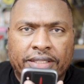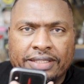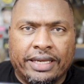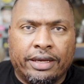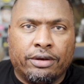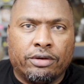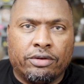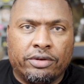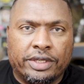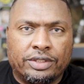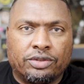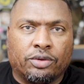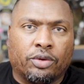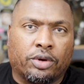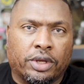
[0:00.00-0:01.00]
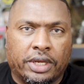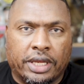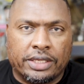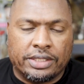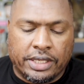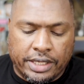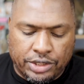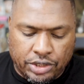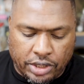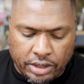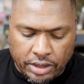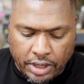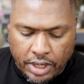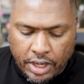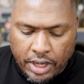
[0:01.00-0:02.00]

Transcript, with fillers: terrorist organization.